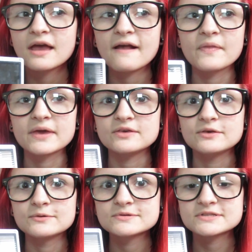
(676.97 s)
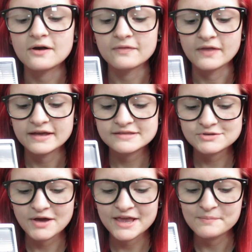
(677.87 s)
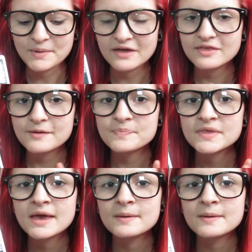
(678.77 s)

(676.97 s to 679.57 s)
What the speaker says: and like used online so I can buy them,